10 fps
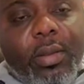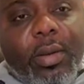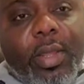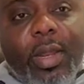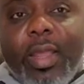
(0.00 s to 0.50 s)

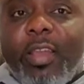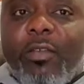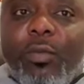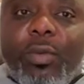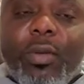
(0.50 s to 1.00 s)
their
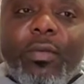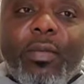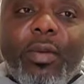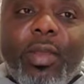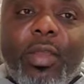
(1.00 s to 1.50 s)
life would have
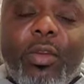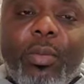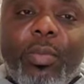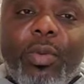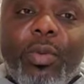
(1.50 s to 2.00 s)
ended
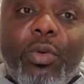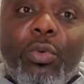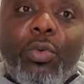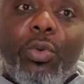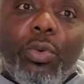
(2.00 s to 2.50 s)
up in
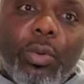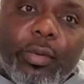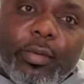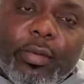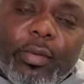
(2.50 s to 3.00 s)

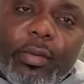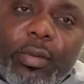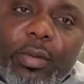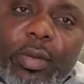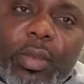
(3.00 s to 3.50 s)
ruins.
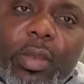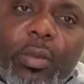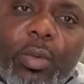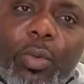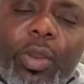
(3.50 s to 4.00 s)

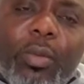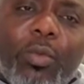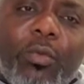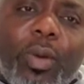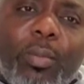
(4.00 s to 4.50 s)
But when they
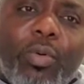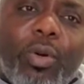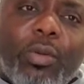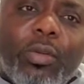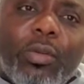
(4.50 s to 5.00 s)
move
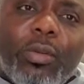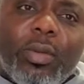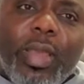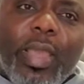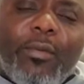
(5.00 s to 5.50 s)
abroad,
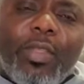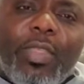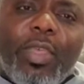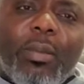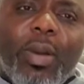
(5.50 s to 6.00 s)

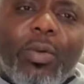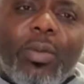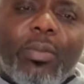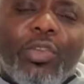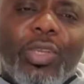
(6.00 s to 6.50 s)
everything about
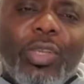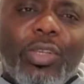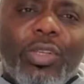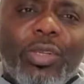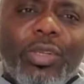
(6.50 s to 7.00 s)
them
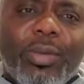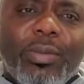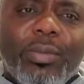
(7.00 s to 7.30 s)
changed.